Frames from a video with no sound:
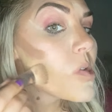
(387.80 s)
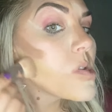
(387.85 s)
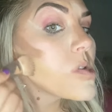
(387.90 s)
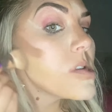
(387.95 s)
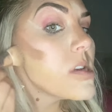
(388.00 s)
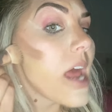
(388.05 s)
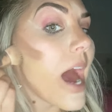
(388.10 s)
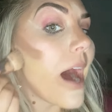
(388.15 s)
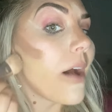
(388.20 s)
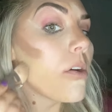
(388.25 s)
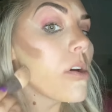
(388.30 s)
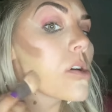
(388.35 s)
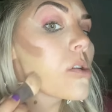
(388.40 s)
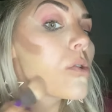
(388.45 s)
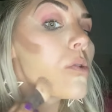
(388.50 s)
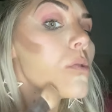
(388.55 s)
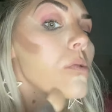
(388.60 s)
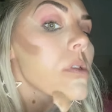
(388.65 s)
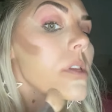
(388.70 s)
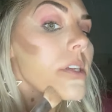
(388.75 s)
Now, a
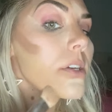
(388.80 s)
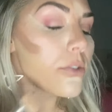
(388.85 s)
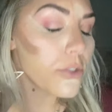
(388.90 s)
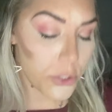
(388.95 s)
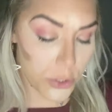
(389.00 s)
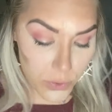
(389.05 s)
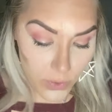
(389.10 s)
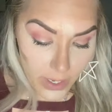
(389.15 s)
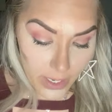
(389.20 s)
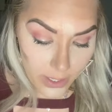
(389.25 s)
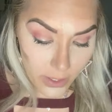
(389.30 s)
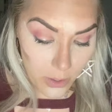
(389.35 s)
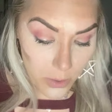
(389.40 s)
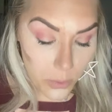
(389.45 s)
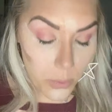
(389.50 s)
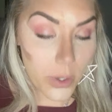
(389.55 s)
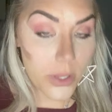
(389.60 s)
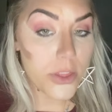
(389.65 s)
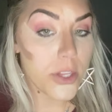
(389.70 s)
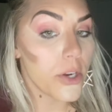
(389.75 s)
cool little trick
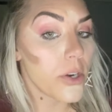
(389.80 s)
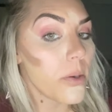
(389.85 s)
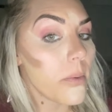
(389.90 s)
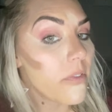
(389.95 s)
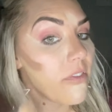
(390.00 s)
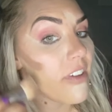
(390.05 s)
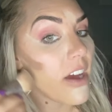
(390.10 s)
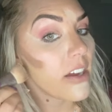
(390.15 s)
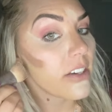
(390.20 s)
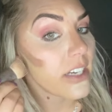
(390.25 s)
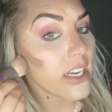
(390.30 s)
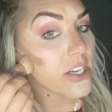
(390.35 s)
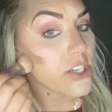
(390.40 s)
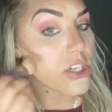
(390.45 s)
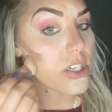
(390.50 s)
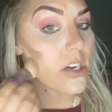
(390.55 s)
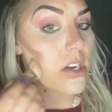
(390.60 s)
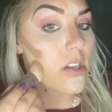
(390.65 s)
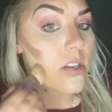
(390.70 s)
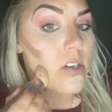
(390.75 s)
with your foundation
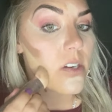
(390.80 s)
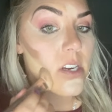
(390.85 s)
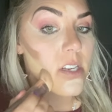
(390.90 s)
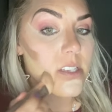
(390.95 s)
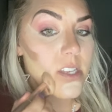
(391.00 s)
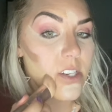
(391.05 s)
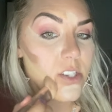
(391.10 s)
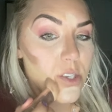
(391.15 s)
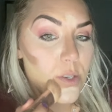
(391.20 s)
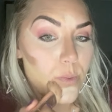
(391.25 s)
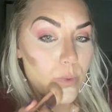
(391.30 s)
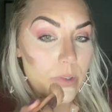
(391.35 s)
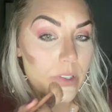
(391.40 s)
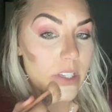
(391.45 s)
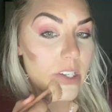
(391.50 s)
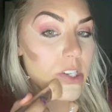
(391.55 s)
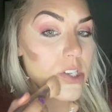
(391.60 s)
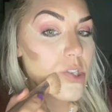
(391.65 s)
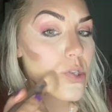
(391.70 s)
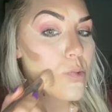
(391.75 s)
color is that you
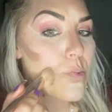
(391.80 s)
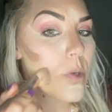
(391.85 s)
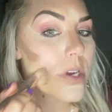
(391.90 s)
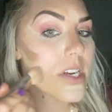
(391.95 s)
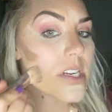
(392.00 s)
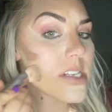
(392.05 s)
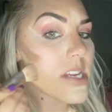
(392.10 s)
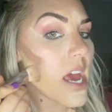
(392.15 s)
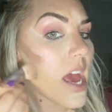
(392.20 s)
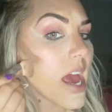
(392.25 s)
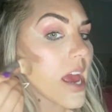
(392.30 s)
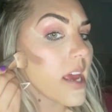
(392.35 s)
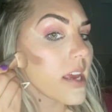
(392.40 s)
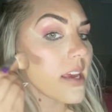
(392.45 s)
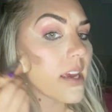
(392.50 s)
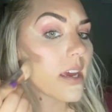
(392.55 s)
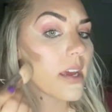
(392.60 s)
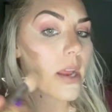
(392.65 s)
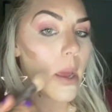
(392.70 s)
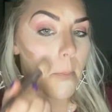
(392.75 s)
really just want to take
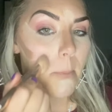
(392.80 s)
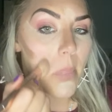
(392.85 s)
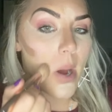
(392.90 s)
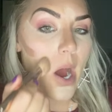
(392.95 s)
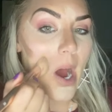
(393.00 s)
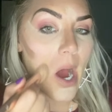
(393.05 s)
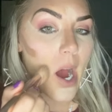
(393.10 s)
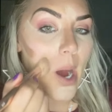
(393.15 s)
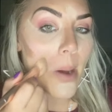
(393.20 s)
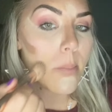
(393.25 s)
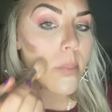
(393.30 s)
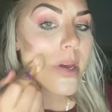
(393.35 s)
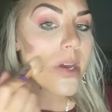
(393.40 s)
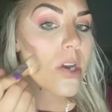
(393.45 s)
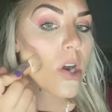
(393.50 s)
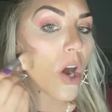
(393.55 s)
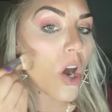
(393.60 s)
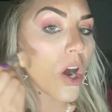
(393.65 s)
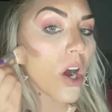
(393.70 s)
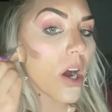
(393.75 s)
it and pop it
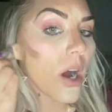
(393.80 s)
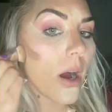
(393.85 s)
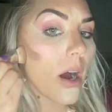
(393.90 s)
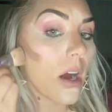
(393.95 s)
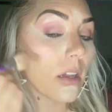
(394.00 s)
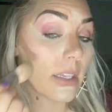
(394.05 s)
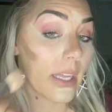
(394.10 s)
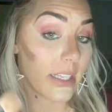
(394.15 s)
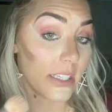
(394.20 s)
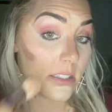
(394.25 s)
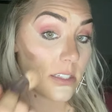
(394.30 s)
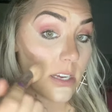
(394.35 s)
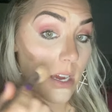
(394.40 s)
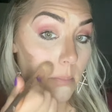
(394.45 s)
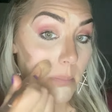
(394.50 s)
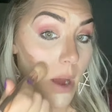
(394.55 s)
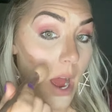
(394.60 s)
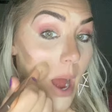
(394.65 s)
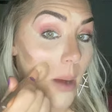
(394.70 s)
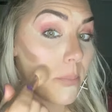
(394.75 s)
on, like to
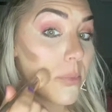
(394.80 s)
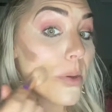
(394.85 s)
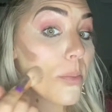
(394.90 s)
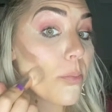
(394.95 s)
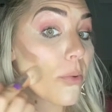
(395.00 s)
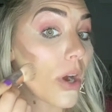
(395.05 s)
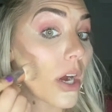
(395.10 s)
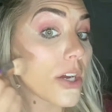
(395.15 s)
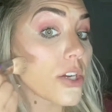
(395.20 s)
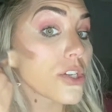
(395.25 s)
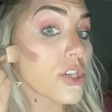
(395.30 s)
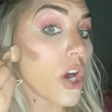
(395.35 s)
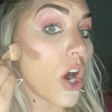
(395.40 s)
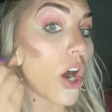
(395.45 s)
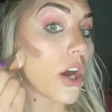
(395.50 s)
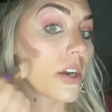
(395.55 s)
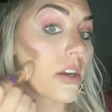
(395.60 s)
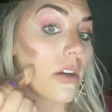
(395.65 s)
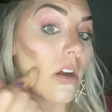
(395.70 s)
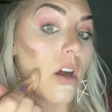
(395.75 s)
pop the brush
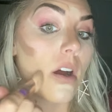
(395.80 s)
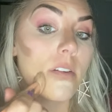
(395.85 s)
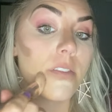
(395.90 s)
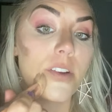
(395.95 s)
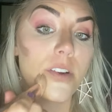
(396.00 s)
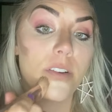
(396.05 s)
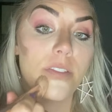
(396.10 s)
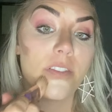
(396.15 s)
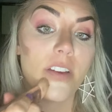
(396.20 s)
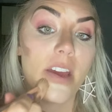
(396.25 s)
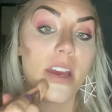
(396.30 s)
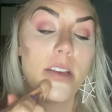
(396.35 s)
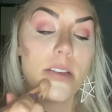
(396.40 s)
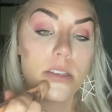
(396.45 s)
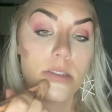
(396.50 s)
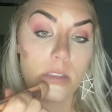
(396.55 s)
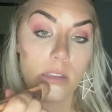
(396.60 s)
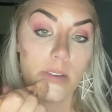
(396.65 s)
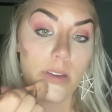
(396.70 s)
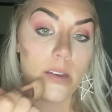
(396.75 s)
on and off your
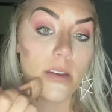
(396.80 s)
face,